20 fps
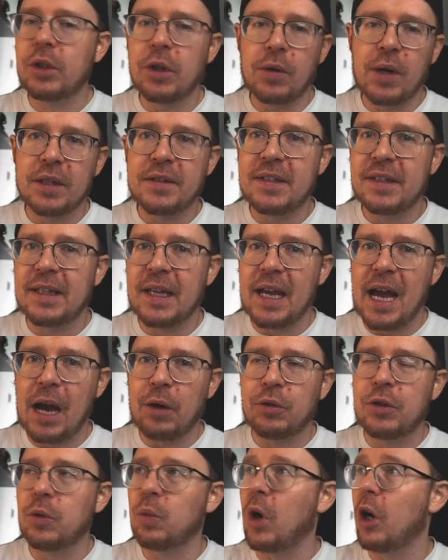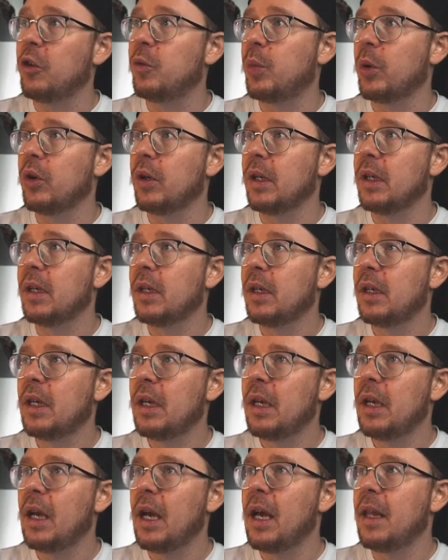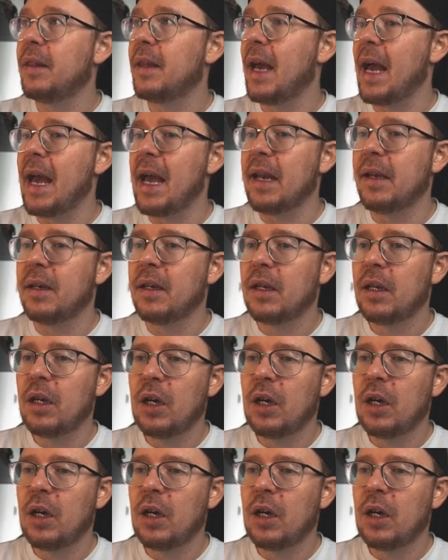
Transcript: go on to the Outer Watch button and then